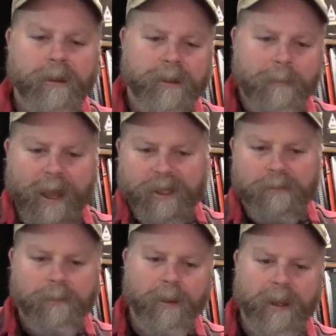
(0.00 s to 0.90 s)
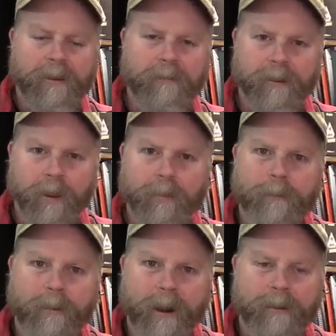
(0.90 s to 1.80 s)
the maximum length of a
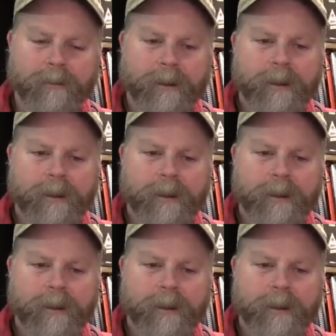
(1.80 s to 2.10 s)
loaded round.